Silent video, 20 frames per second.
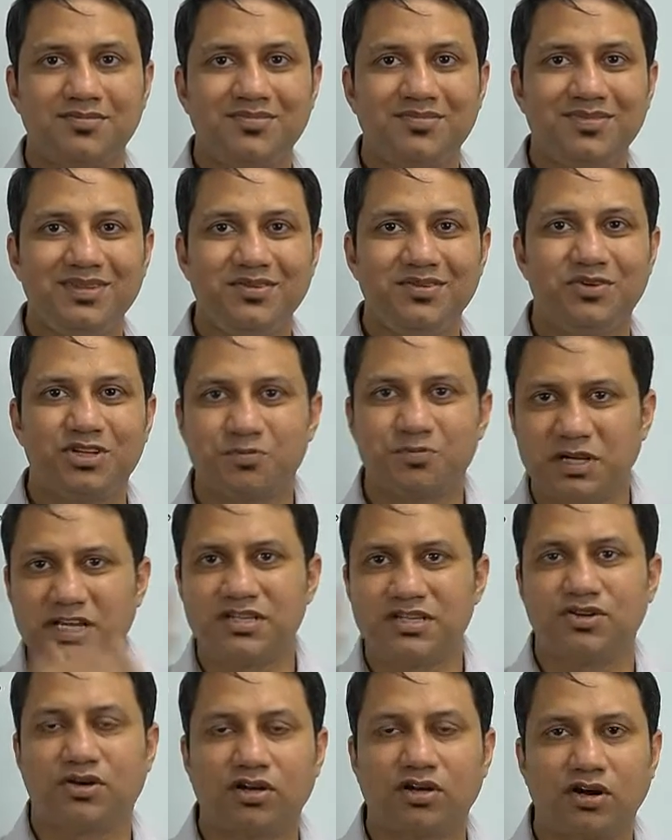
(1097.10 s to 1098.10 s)
which means
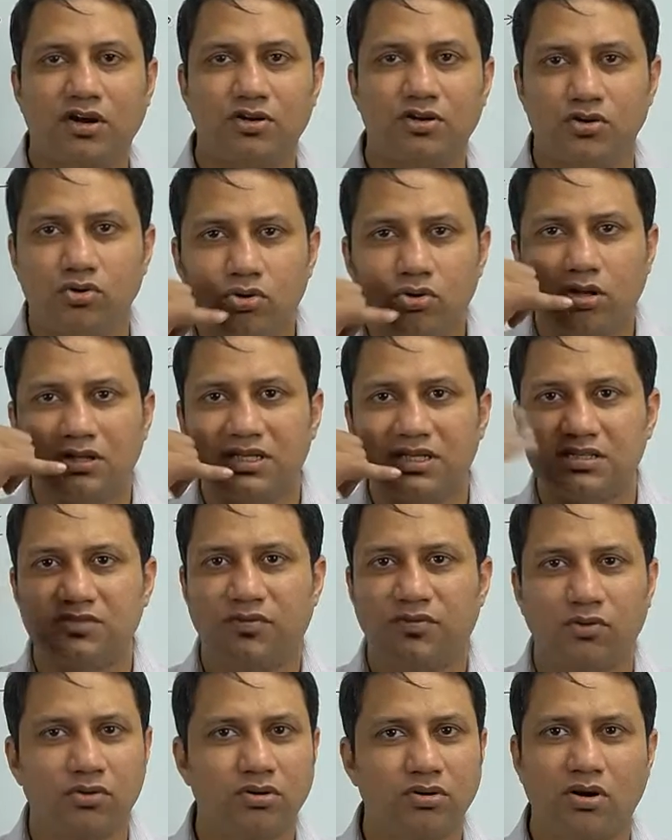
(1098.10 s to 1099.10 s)
you cannot do all these
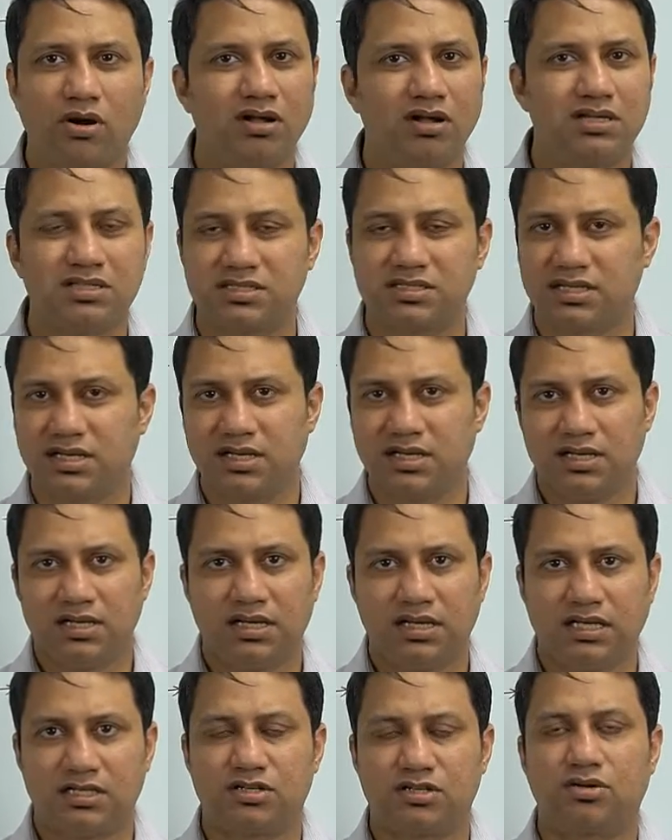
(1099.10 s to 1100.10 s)
phone calls.
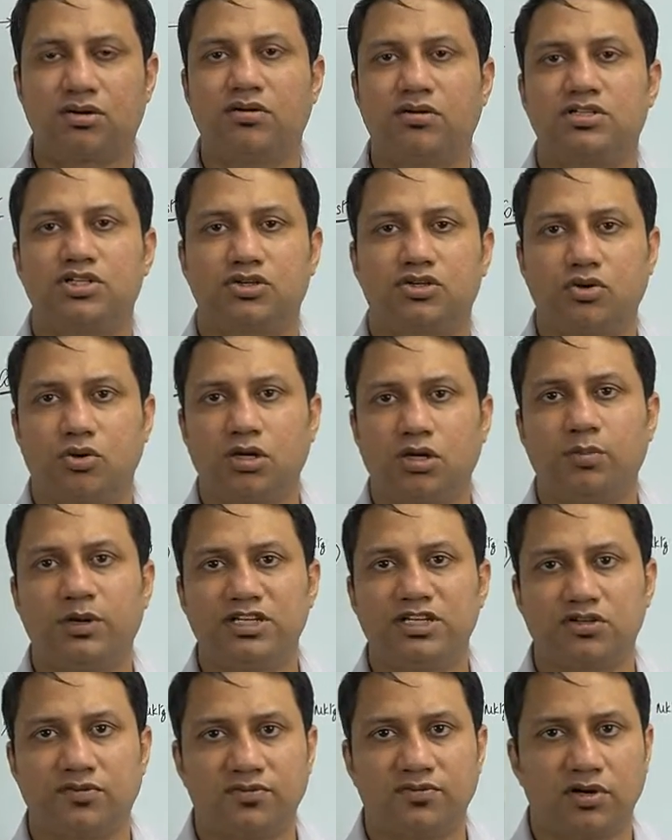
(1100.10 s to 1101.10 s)
It's a total
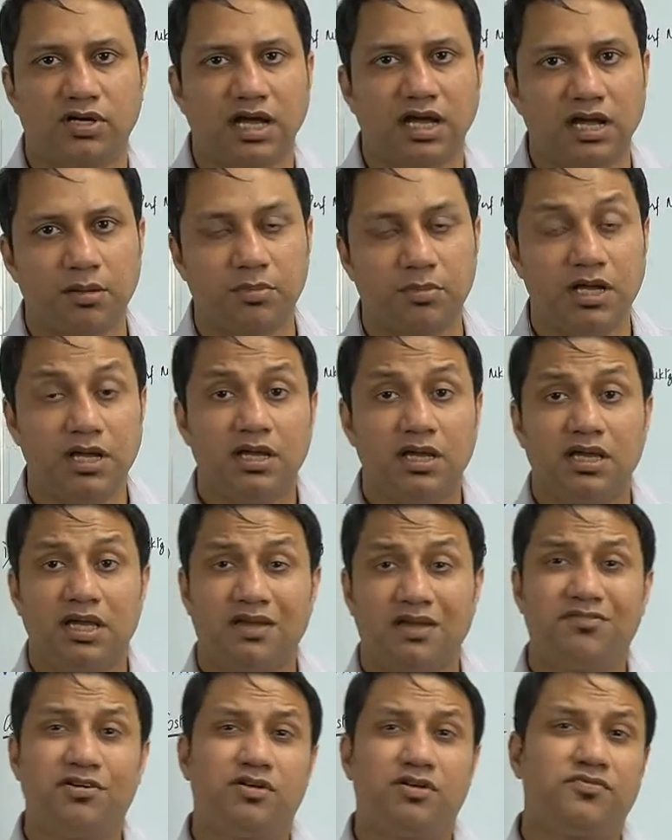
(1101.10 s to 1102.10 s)
waste of your time.
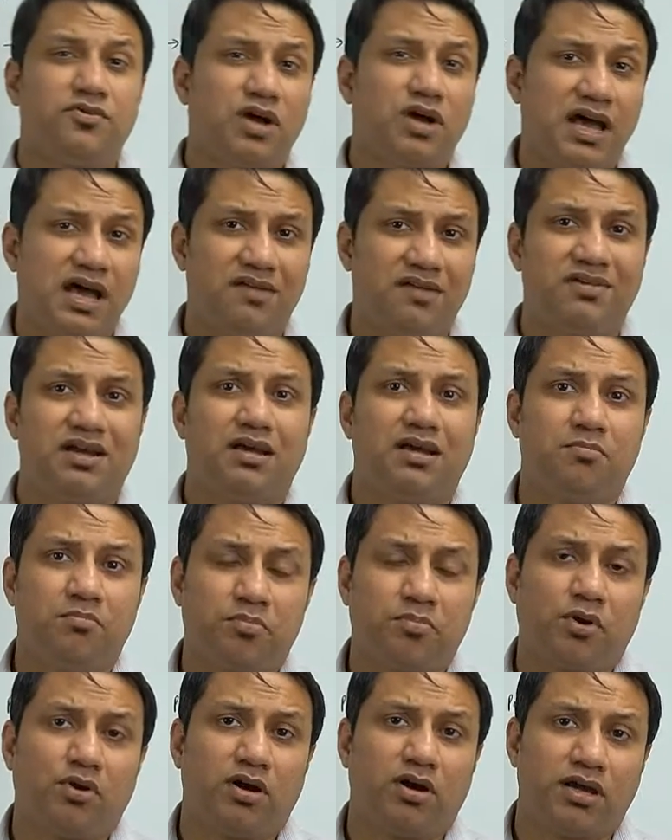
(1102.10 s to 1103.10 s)
Even if you have an
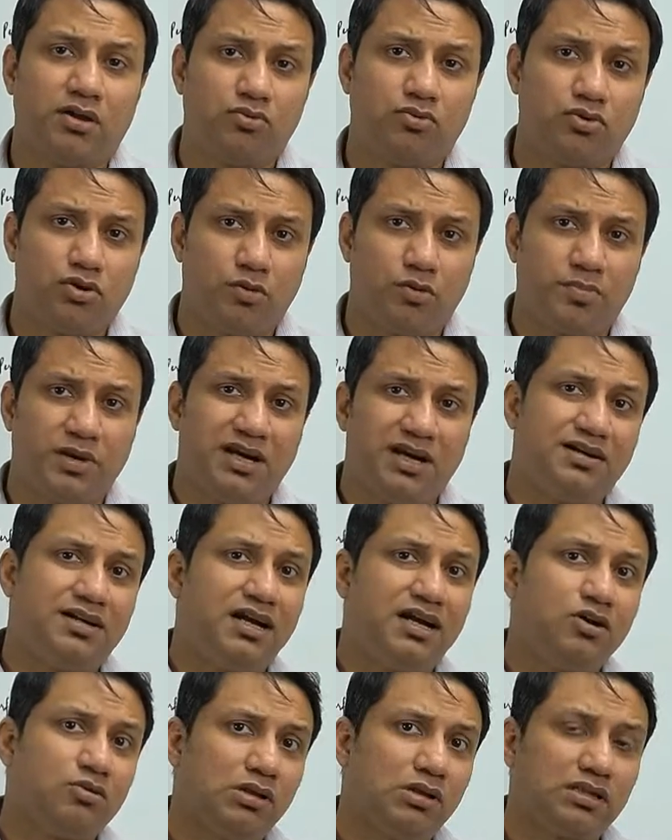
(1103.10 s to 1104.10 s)
employee who you're paying
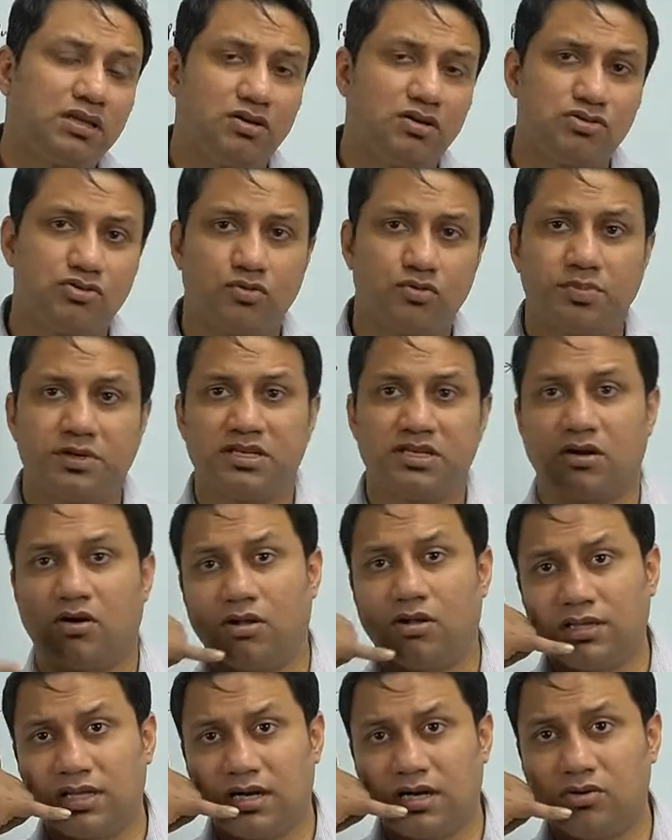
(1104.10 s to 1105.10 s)
10,000-12,000 rupees and
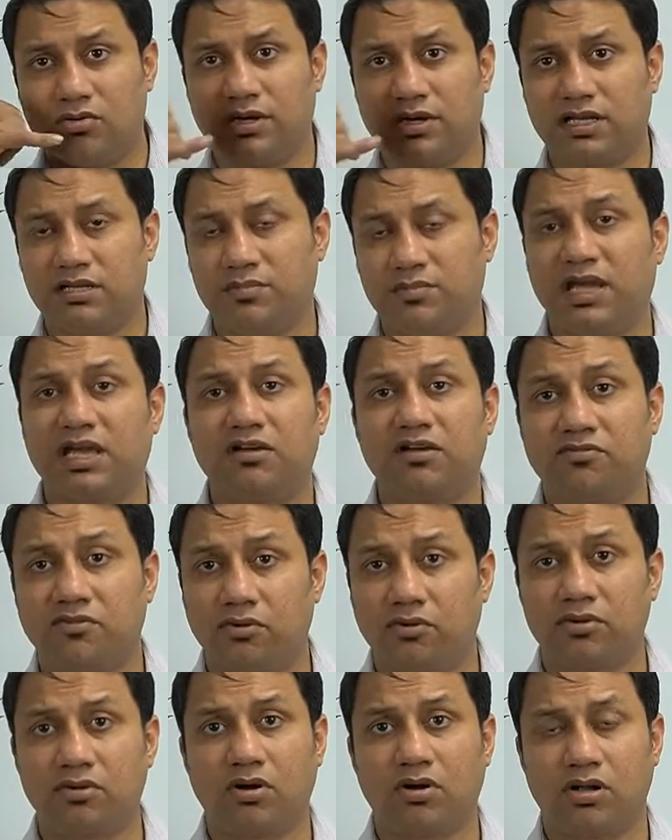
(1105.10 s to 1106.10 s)
all they're doing is making
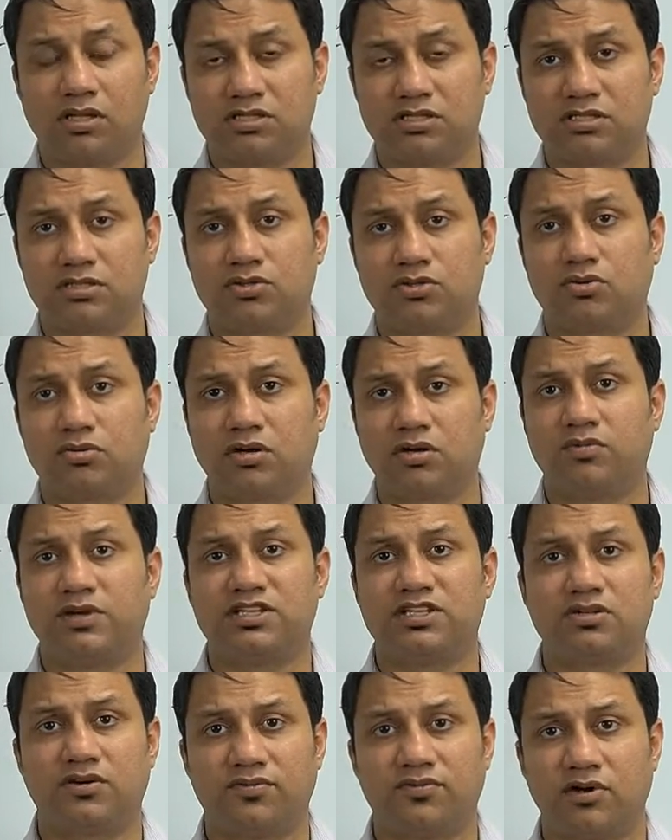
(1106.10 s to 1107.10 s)
phone calls, total
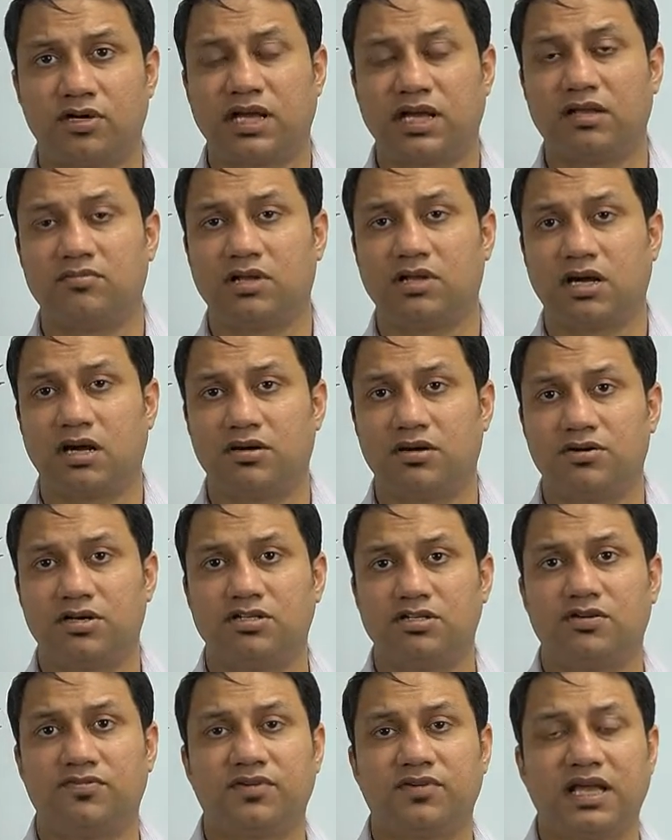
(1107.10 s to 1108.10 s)
waste of your time. There are hundreds
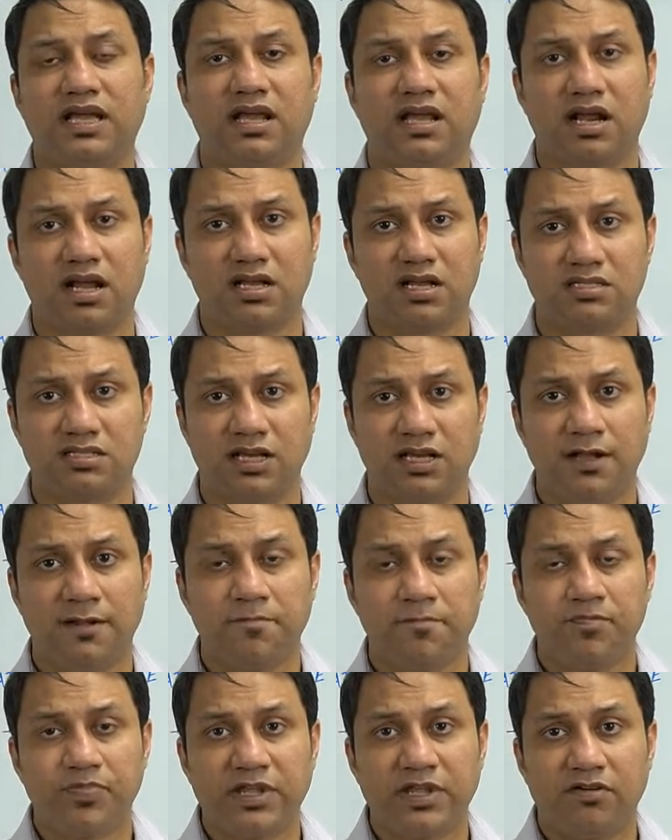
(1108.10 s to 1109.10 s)
of areas
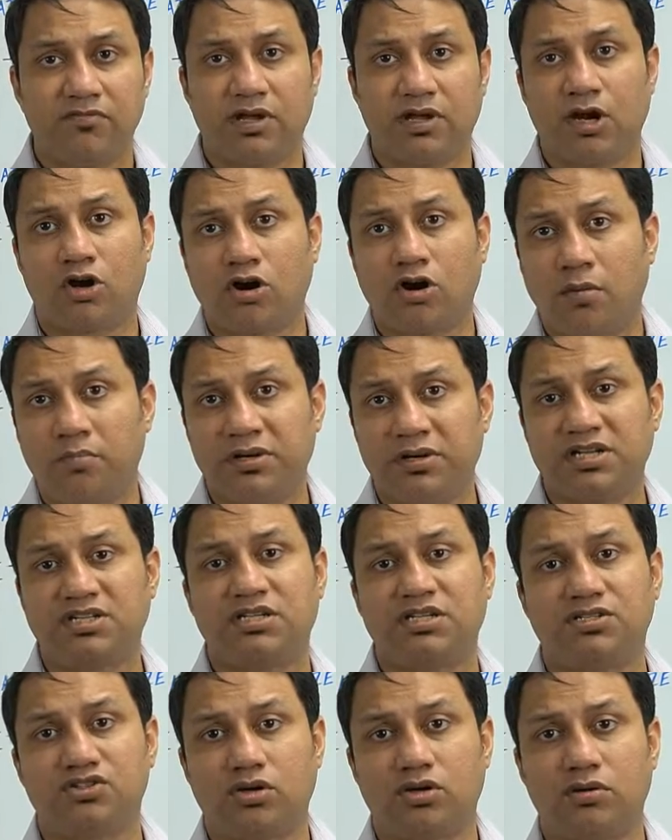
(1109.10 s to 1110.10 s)
where your competition
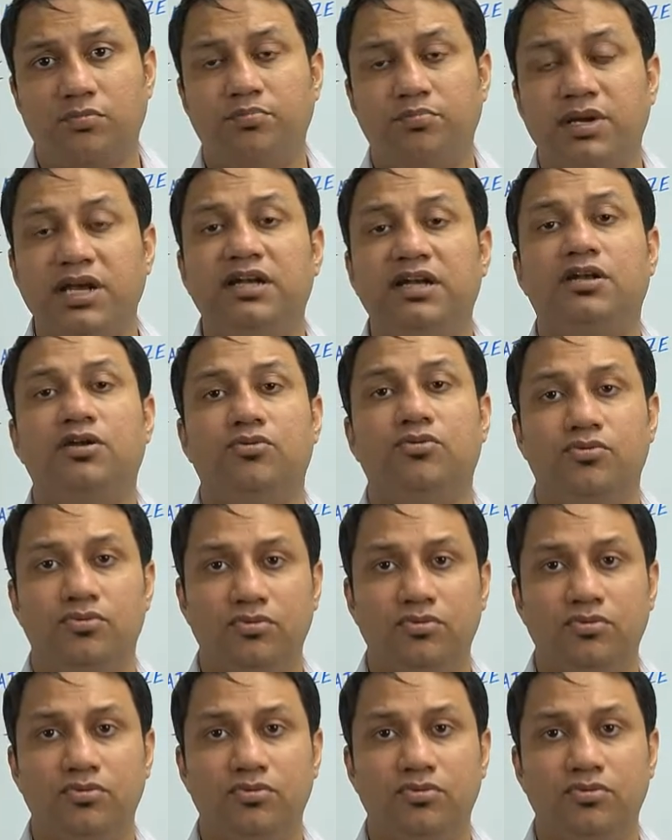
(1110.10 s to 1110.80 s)
is going to beat you